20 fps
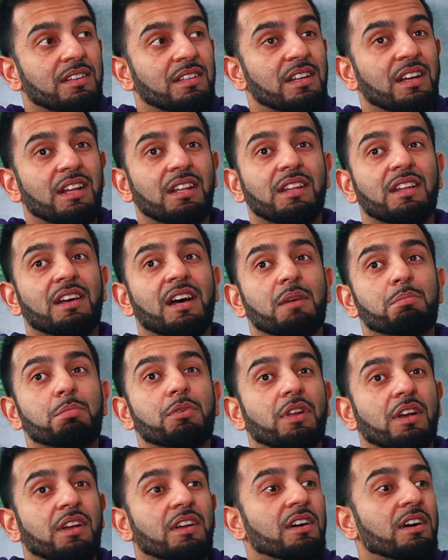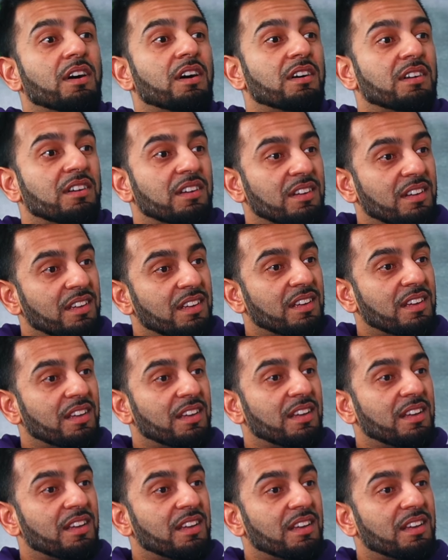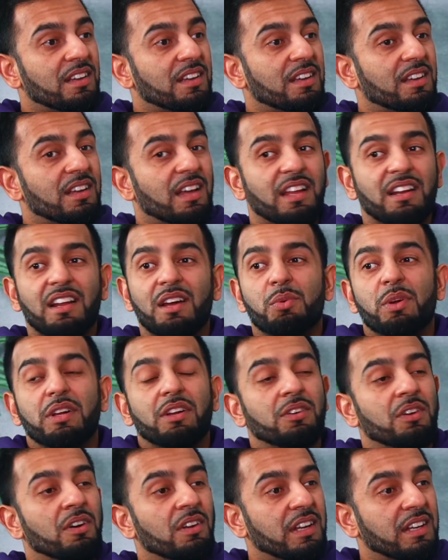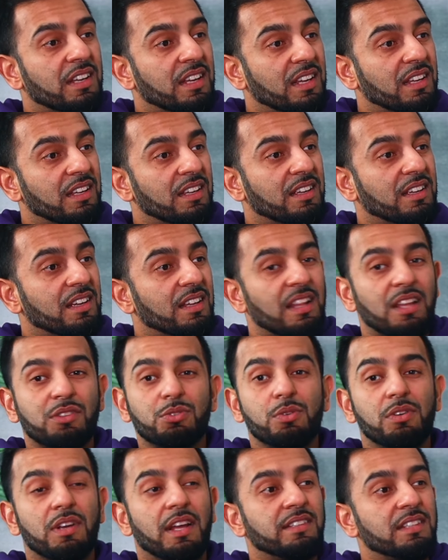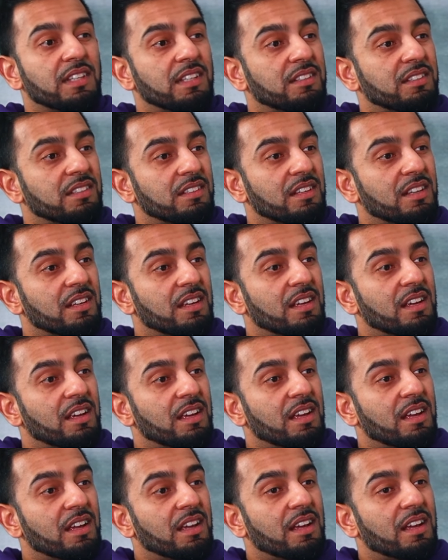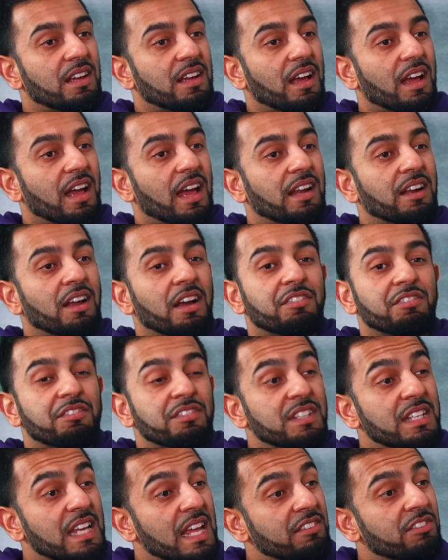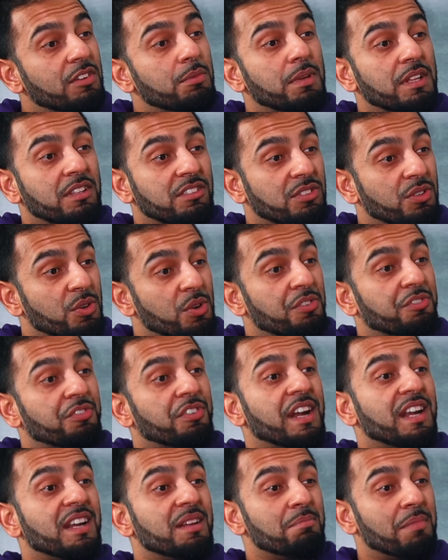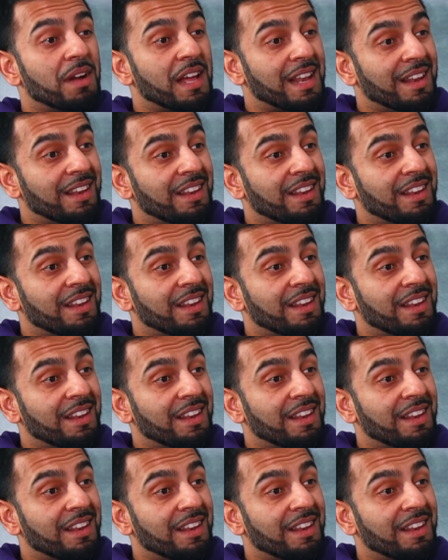Ya Allah, I bought a car. Yes. And I went on holiday, mm. and that's all I did. And I've never been so afraid in my